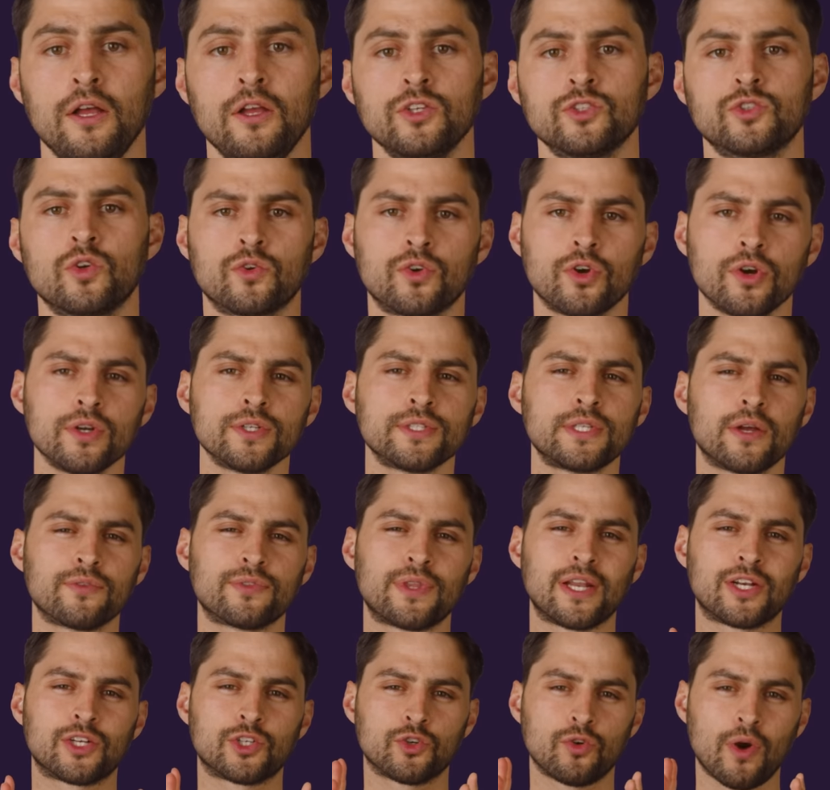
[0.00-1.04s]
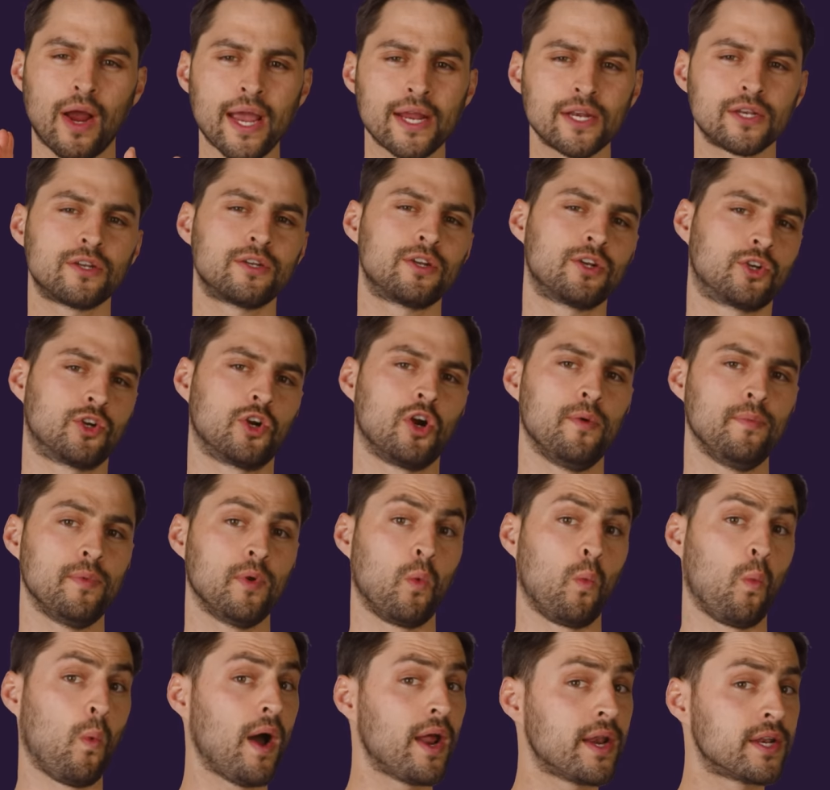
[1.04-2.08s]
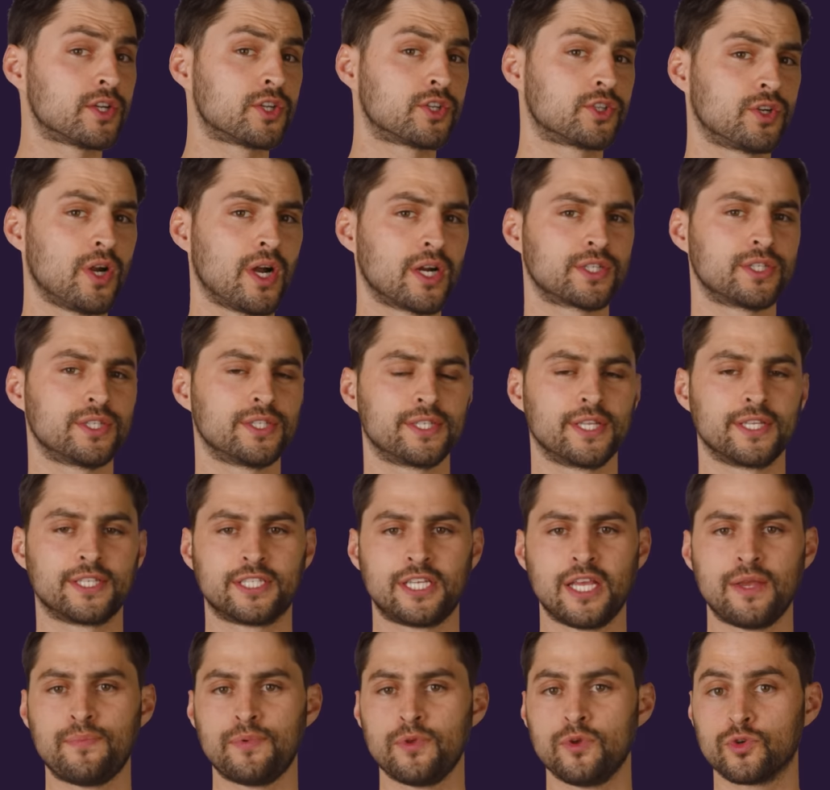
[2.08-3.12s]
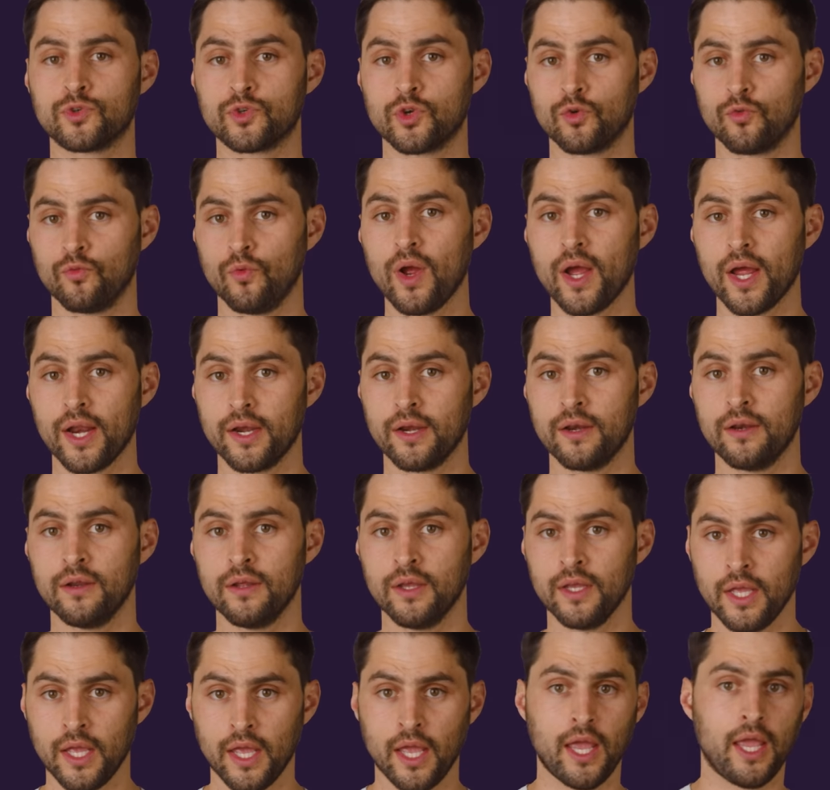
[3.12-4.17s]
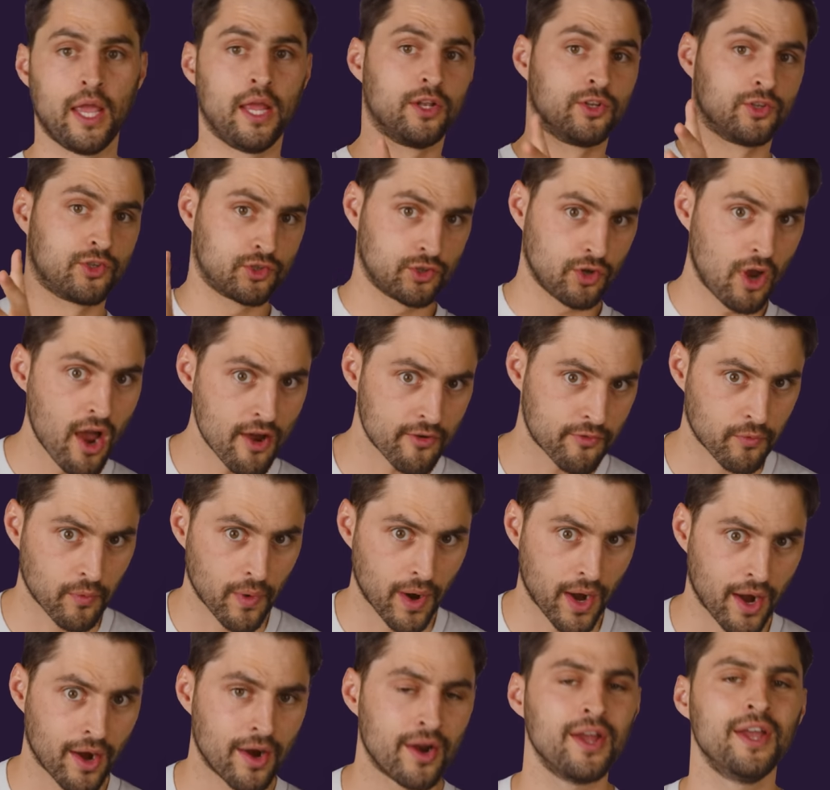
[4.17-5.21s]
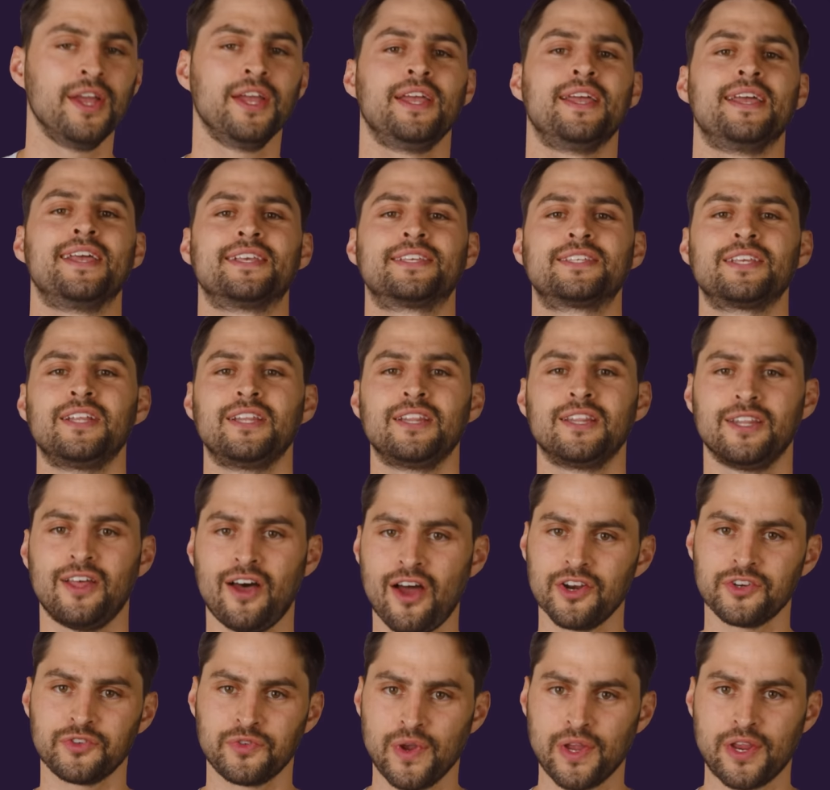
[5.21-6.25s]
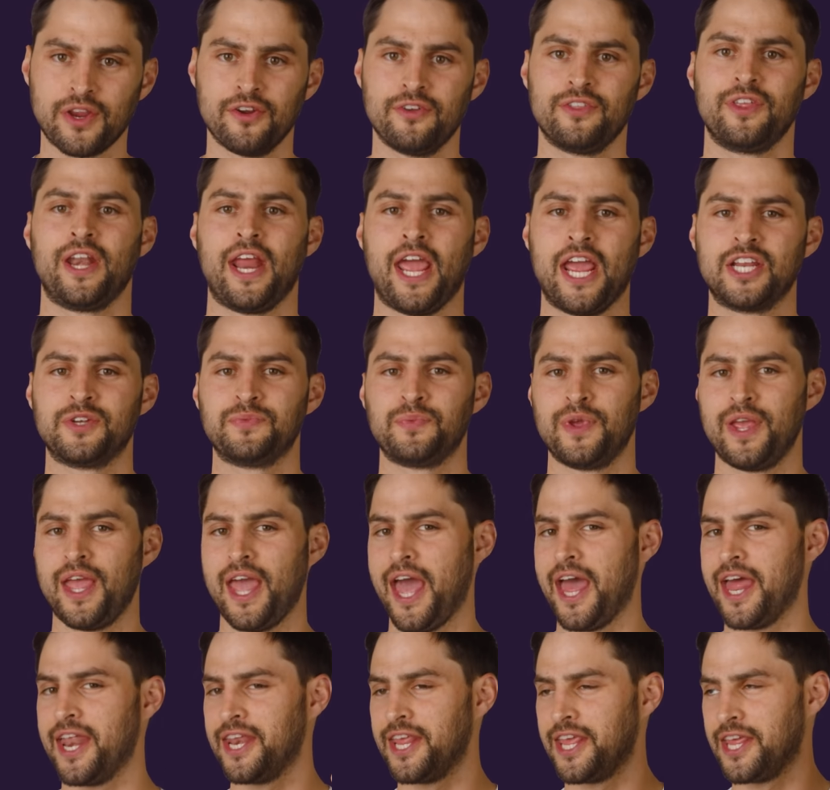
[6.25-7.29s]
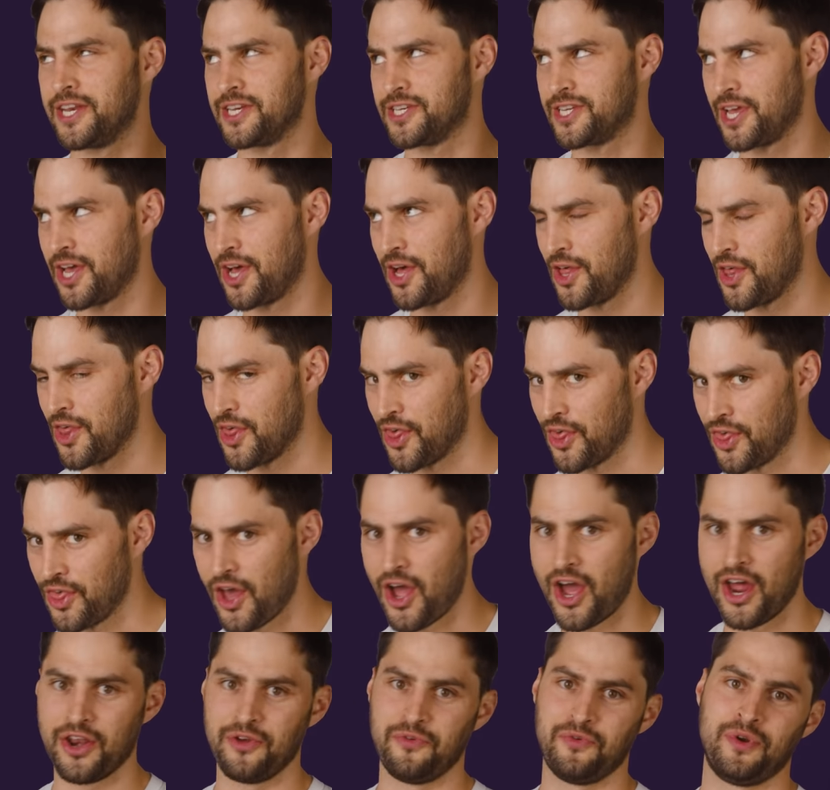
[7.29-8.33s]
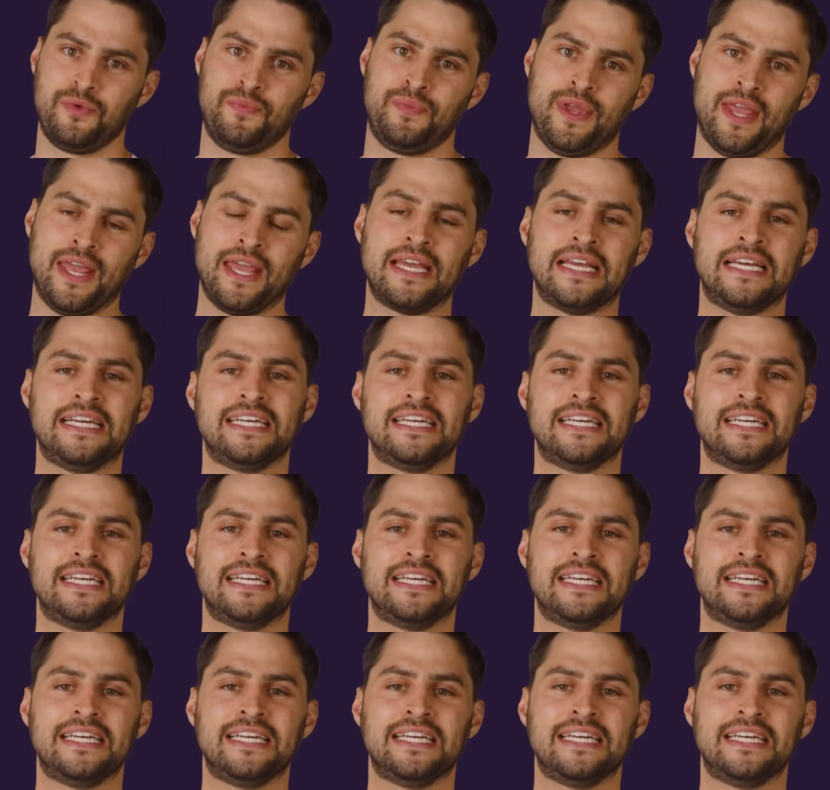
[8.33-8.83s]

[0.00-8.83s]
So it turns out that trying to determine what instructions the CPU should run in software is a lot trickier than HP and Intel thought it would be.